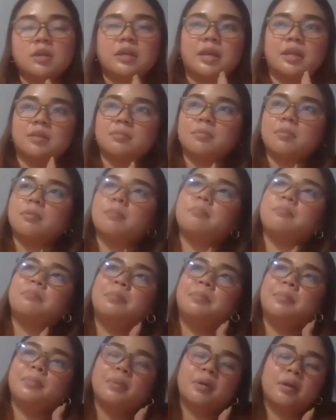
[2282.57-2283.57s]
get
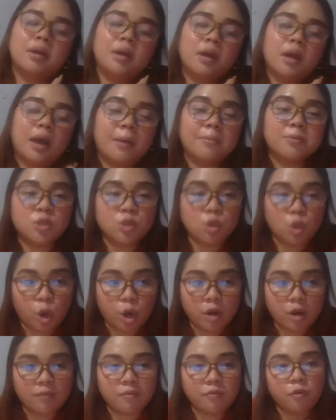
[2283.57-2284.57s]

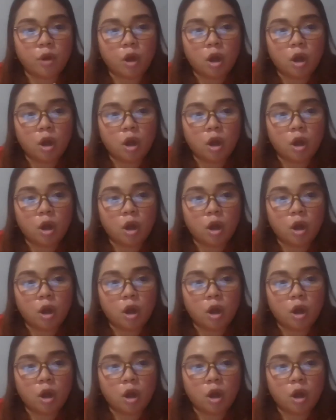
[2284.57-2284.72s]
absorbed